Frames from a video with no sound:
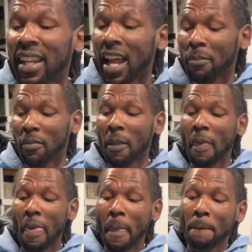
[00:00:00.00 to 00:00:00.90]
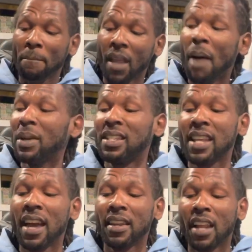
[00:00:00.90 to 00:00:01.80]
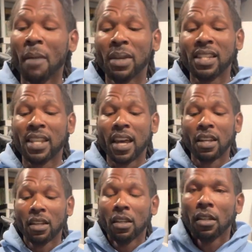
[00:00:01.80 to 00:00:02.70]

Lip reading: and I'm excited.